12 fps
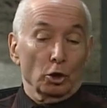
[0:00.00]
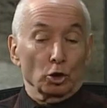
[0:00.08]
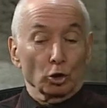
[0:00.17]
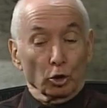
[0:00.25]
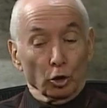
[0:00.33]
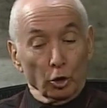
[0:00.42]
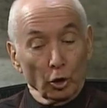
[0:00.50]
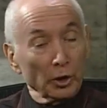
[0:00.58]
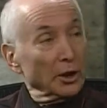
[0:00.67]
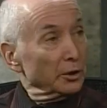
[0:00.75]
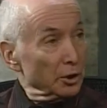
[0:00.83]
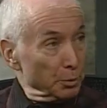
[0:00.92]
to
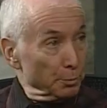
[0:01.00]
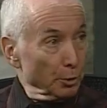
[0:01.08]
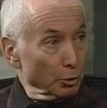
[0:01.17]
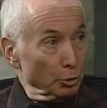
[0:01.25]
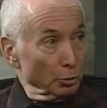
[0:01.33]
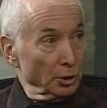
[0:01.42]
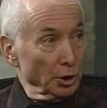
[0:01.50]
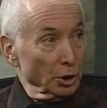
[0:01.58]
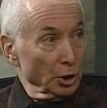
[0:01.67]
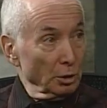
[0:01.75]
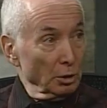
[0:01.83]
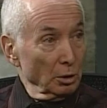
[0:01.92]
look at the spiritual
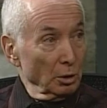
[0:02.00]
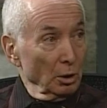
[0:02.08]
teaching.